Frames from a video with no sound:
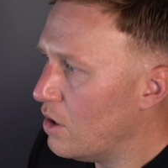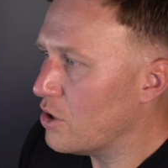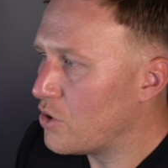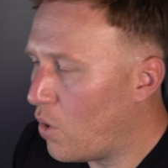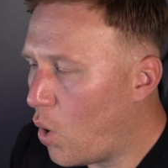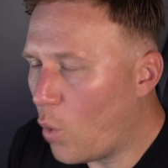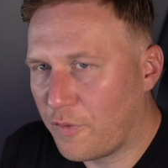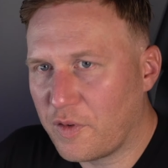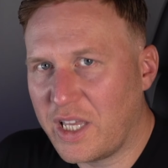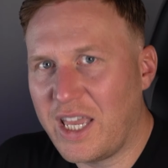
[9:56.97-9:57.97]
So
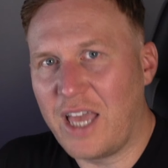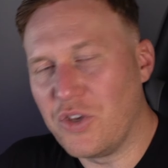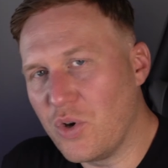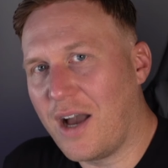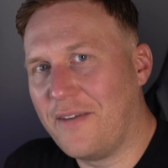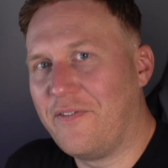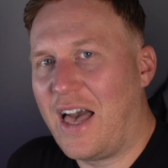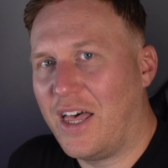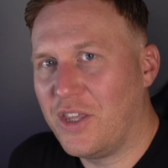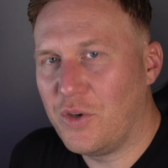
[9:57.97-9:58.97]
hopefully you got
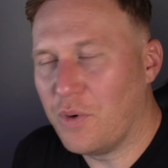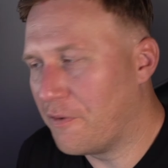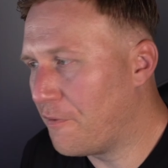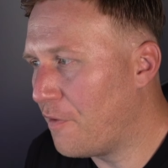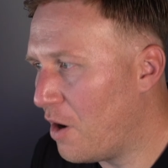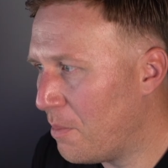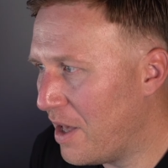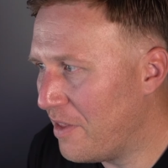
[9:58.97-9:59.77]
value from